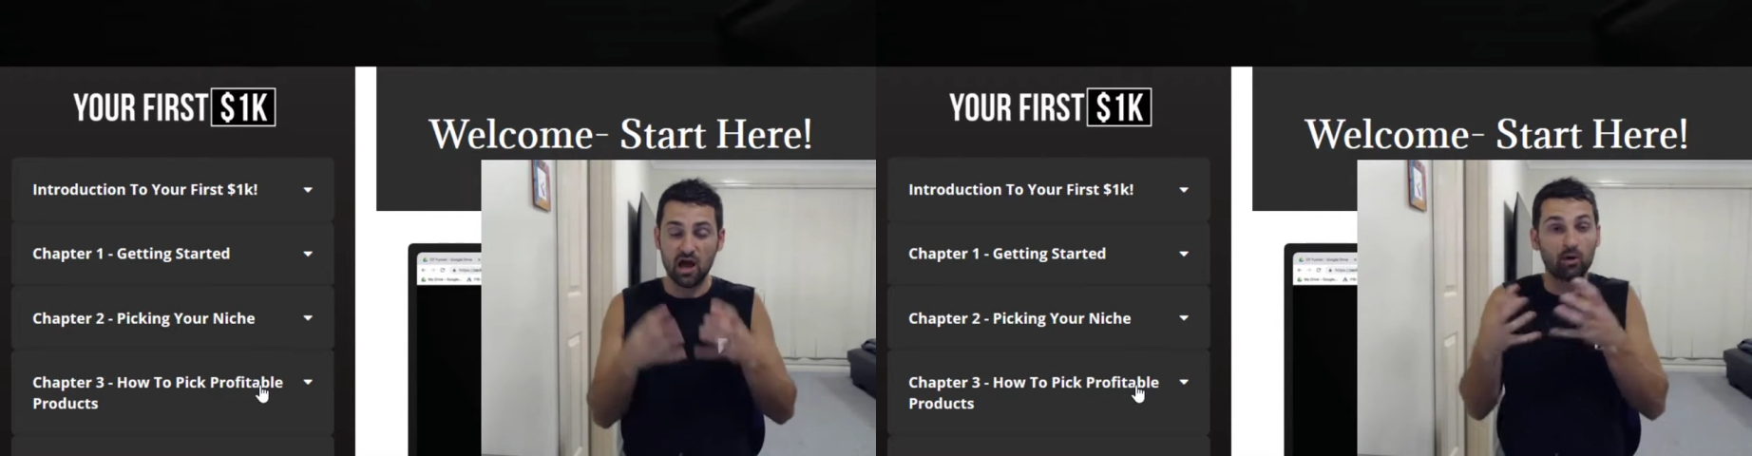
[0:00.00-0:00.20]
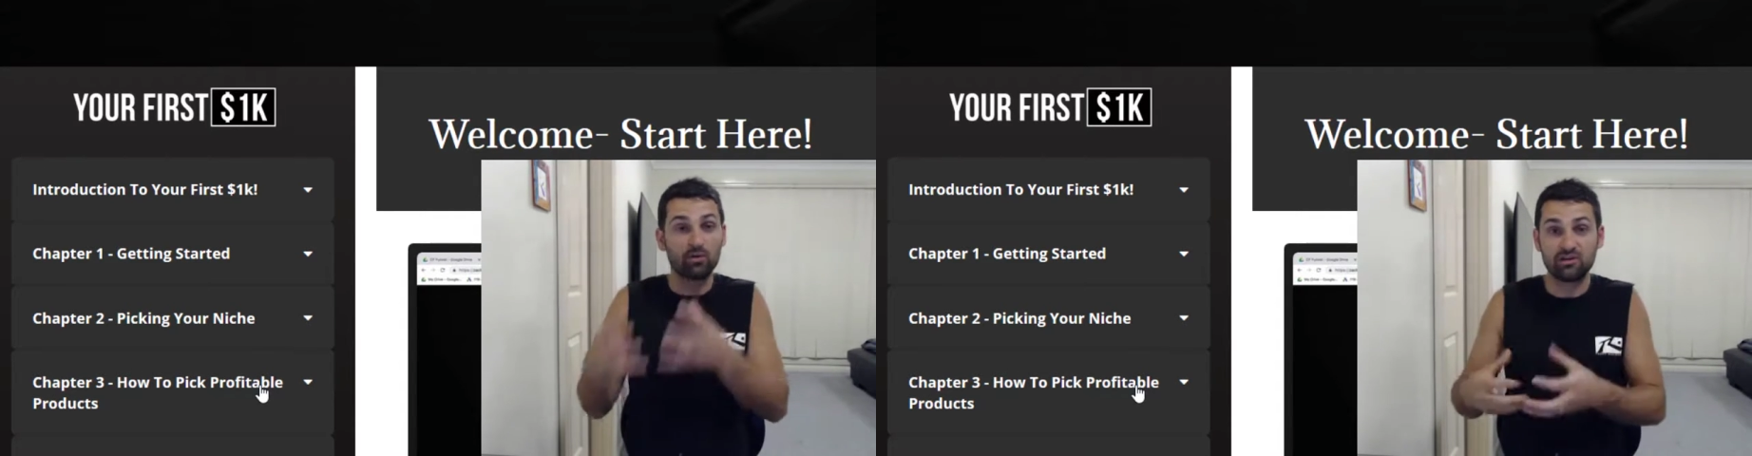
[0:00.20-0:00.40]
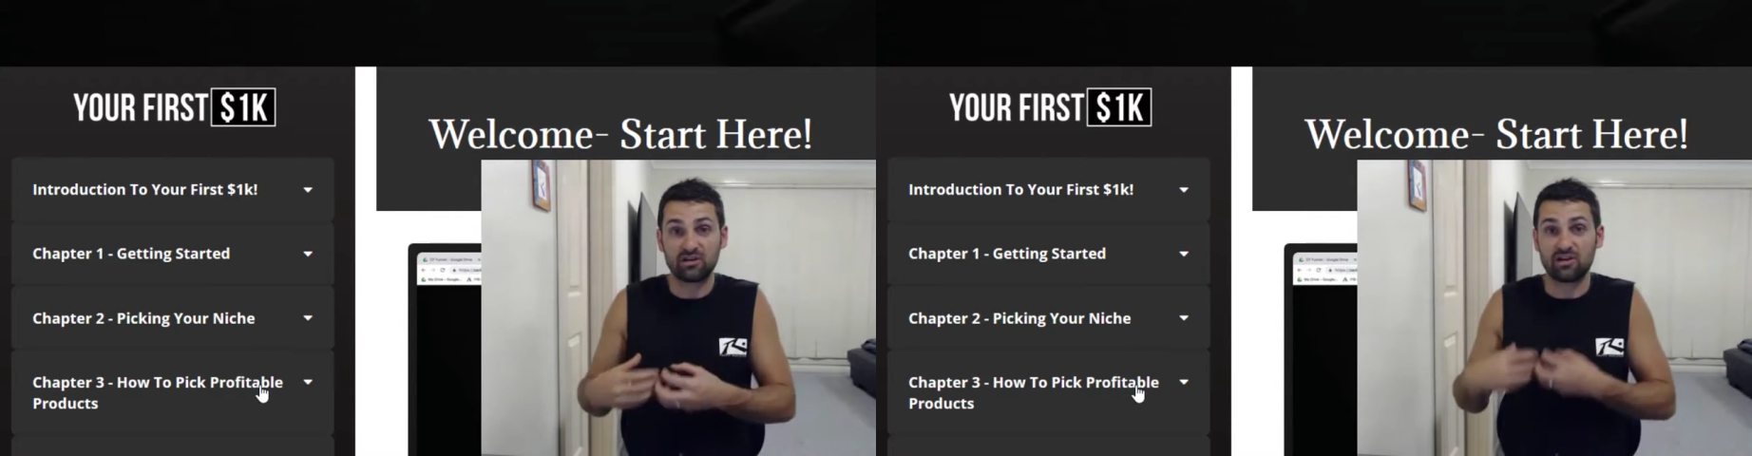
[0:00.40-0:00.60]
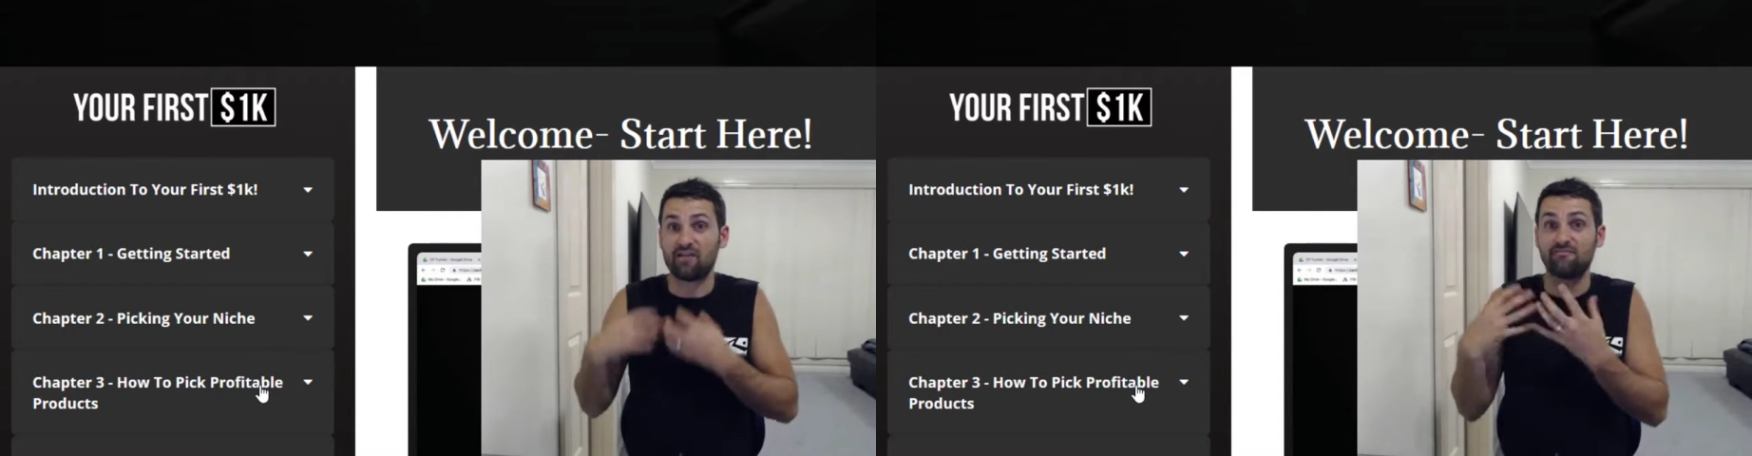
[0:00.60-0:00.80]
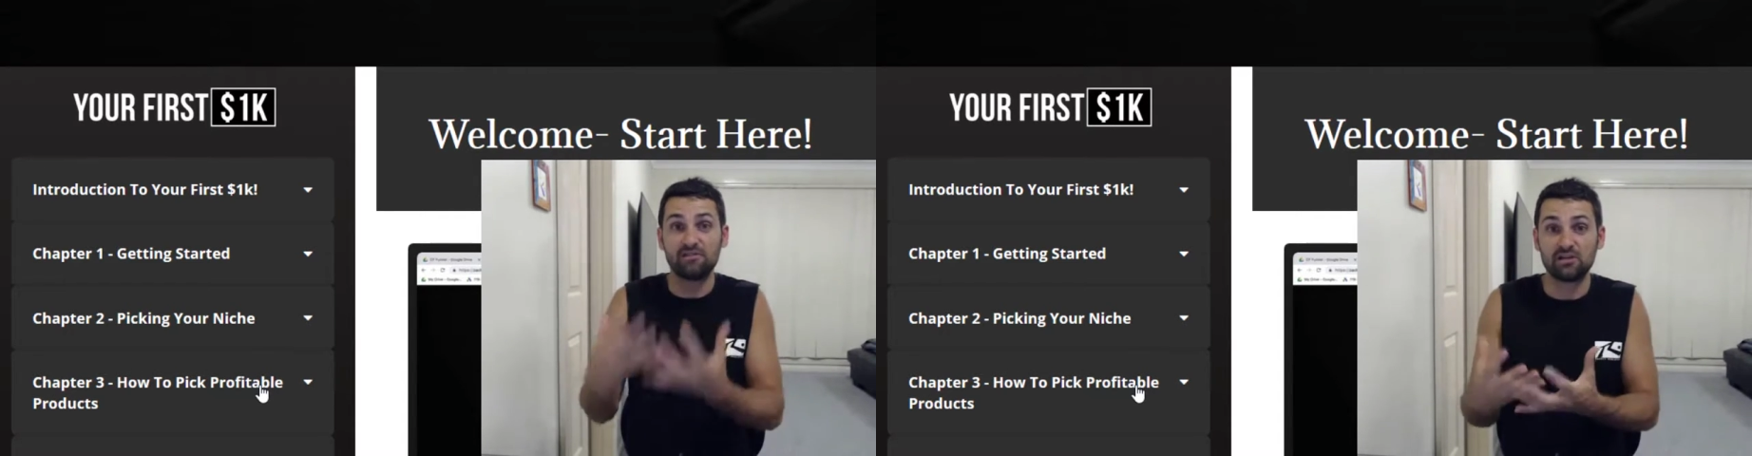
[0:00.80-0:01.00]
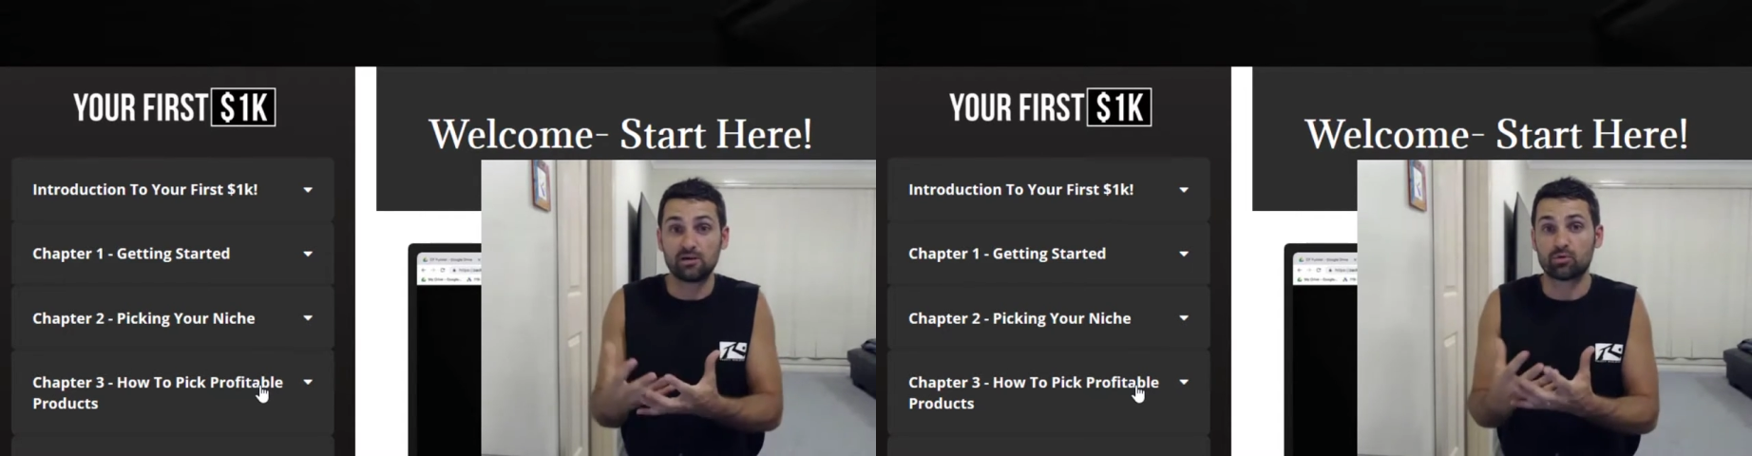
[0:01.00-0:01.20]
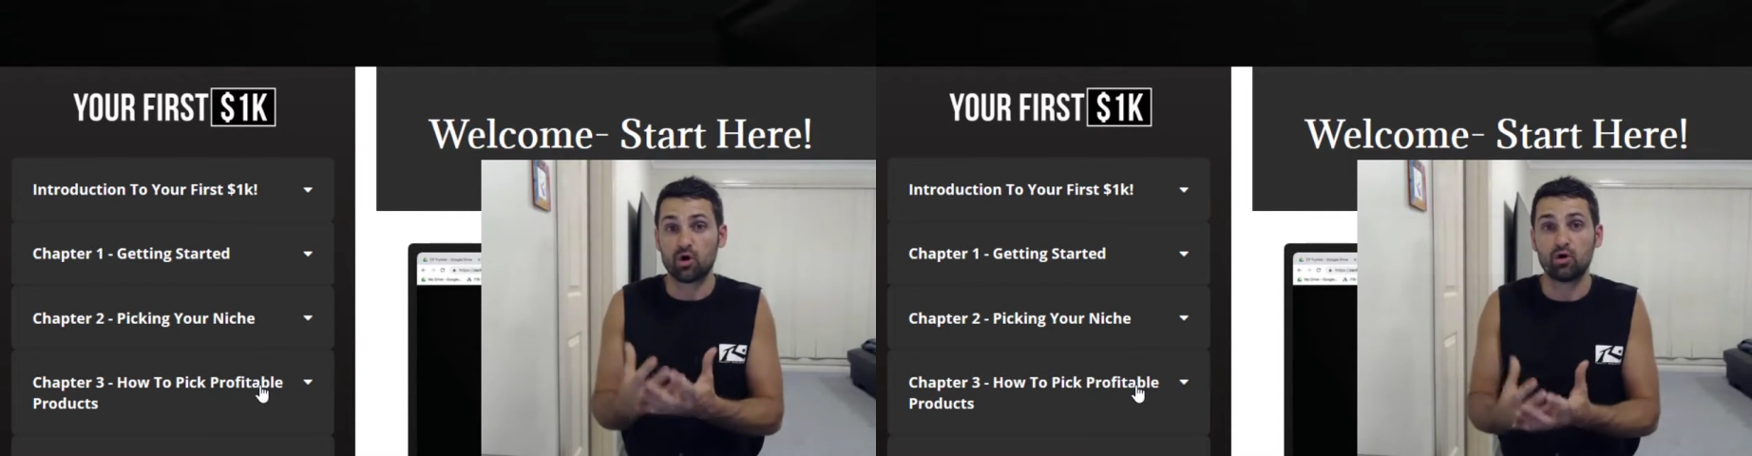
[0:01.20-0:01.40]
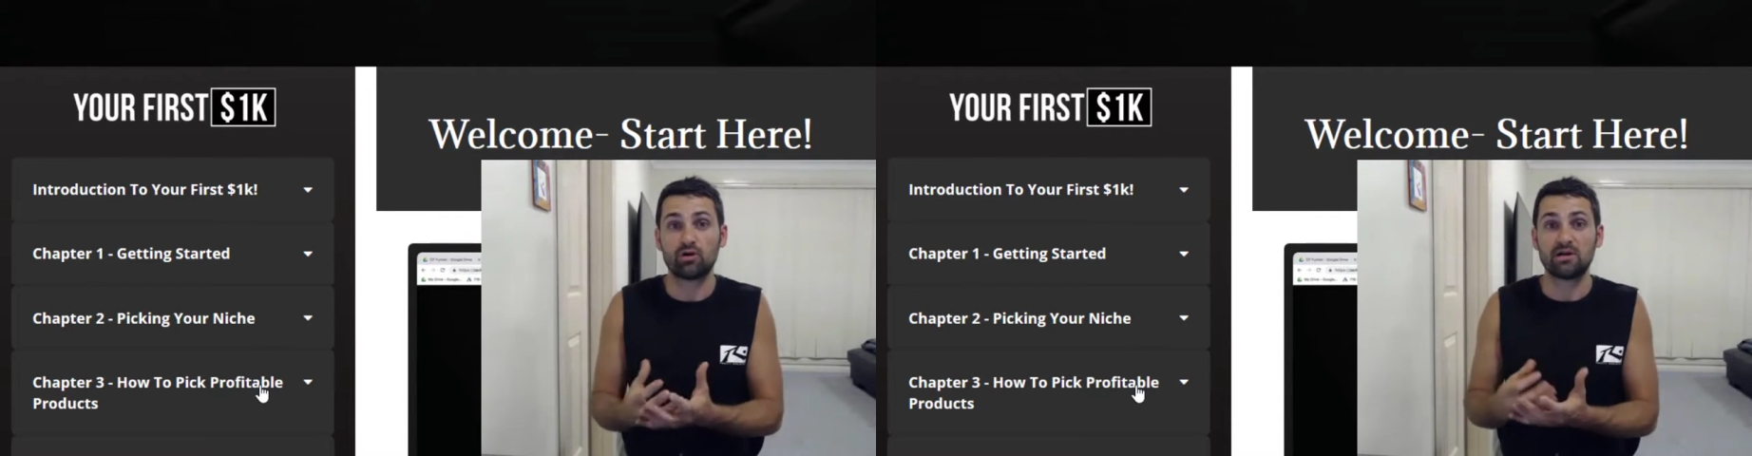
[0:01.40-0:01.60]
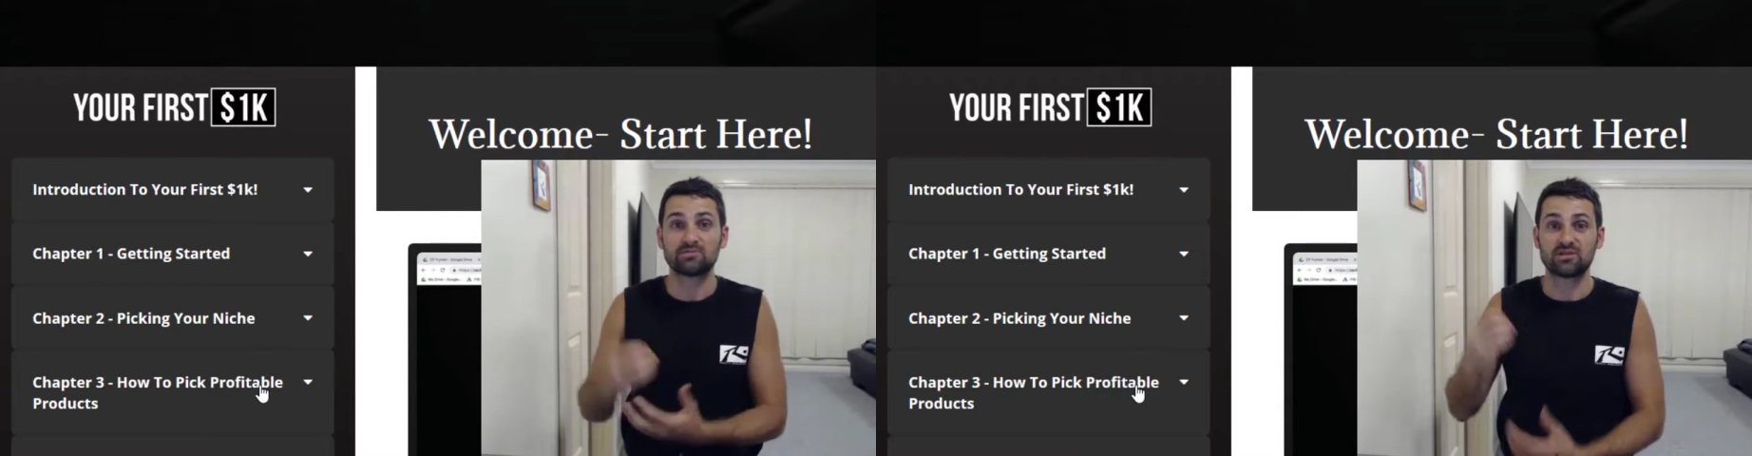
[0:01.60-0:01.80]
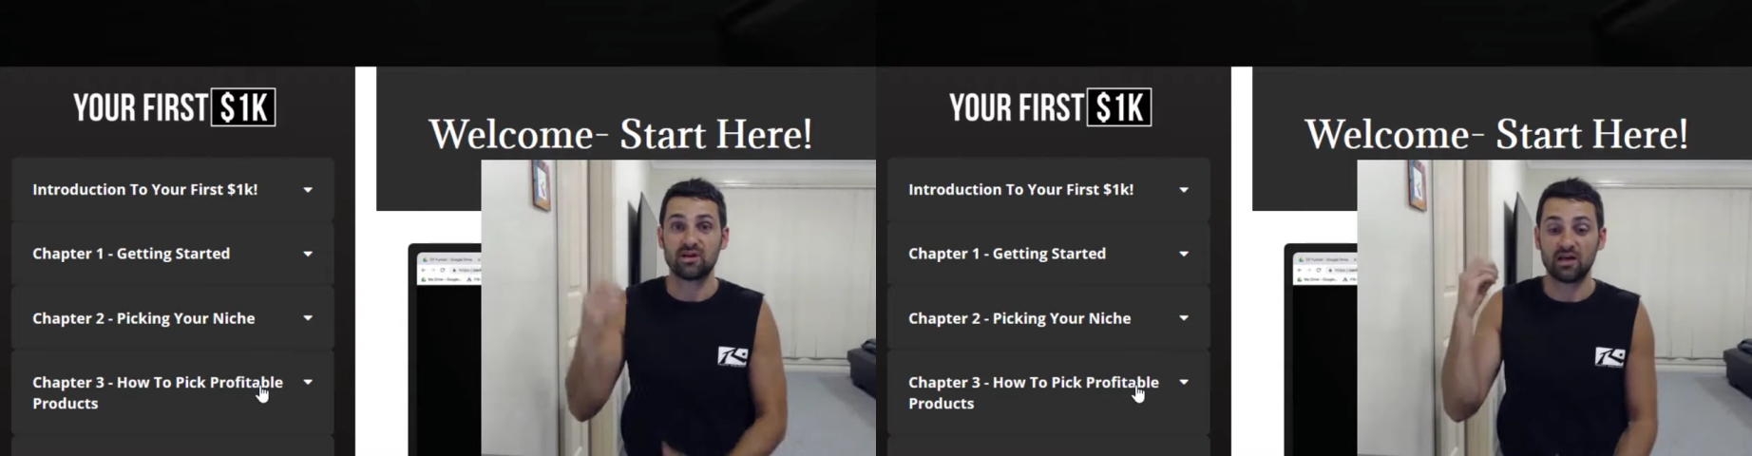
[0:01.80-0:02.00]
are within affiliate
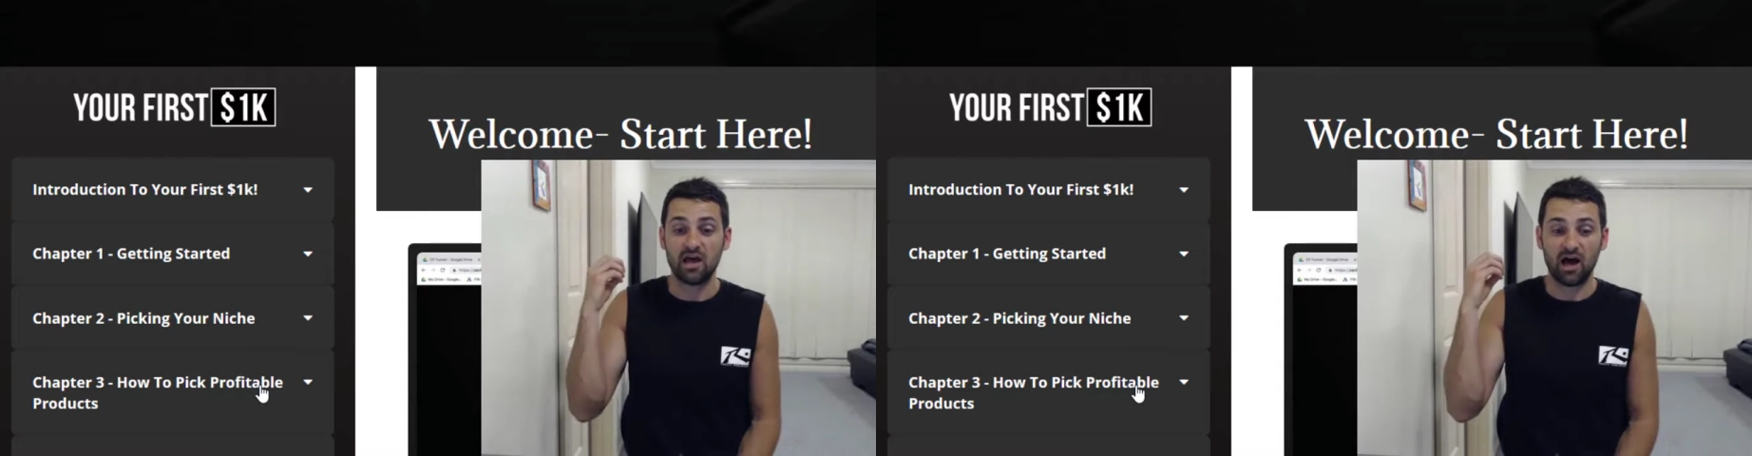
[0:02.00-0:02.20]
programs that